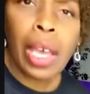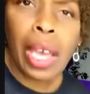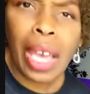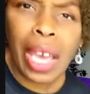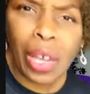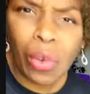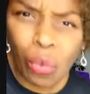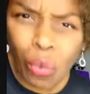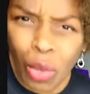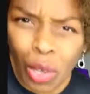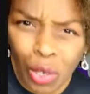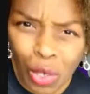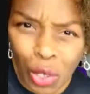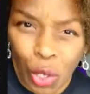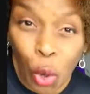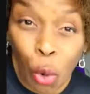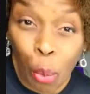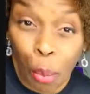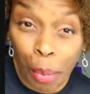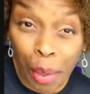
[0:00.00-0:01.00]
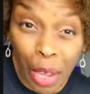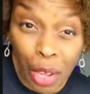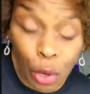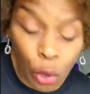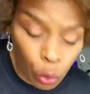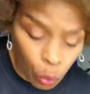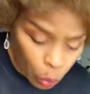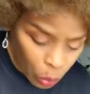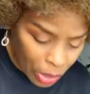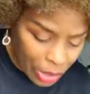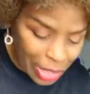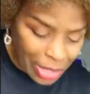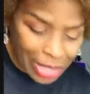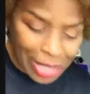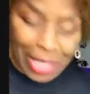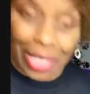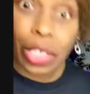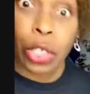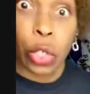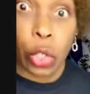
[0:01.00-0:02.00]
And we'll know better once
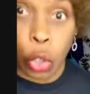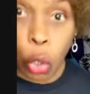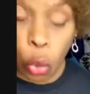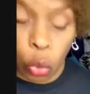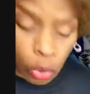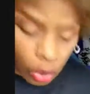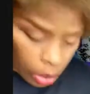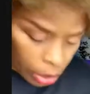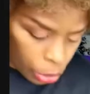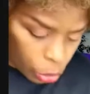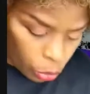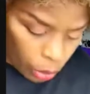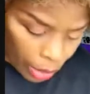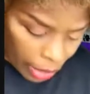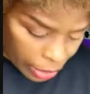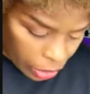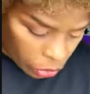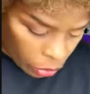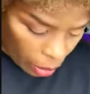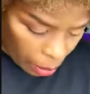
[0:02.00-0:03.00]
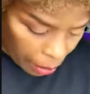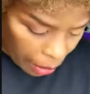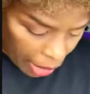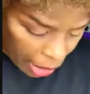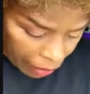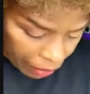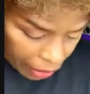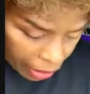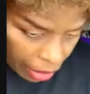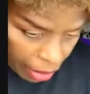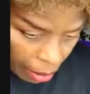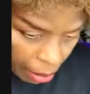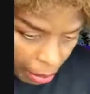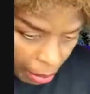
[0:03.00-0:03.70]
this totally dries, so I may have to come